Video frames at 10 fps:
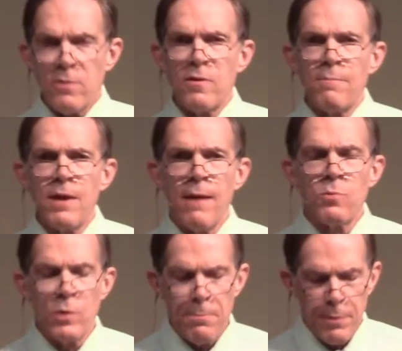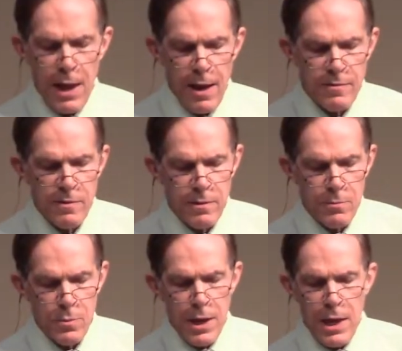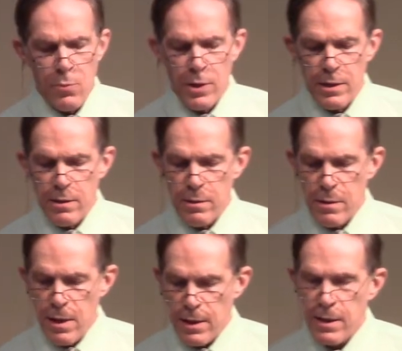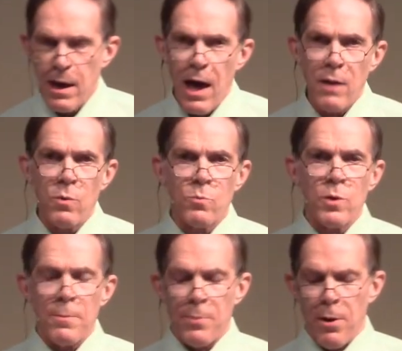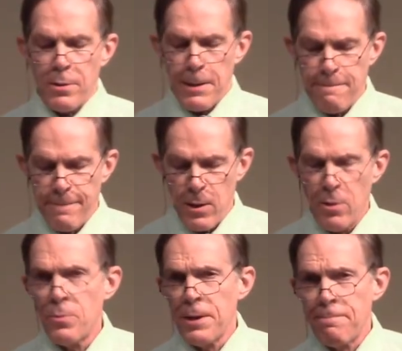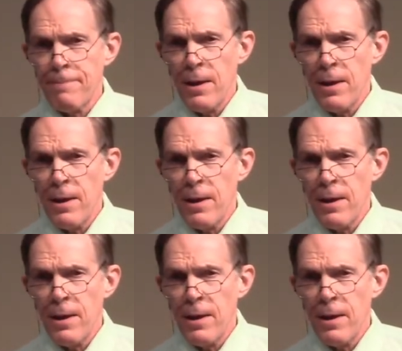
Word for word: know, sometimes we blast away when at God when we're broken, don't we?